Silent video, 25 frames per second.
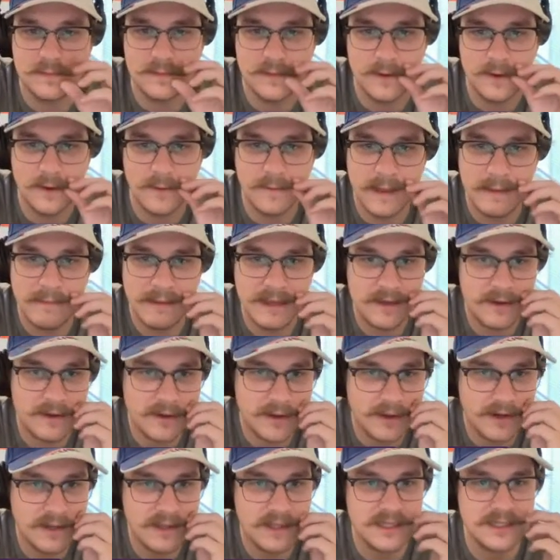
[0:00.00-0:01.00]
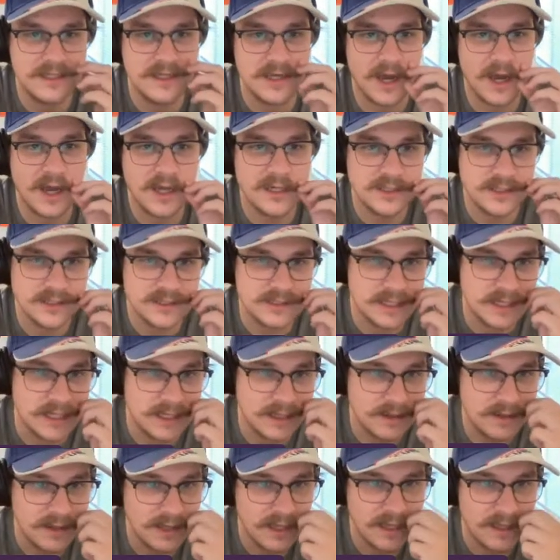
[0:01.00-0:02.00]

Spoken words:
Or maybe he'll go to the Dodgers and he'll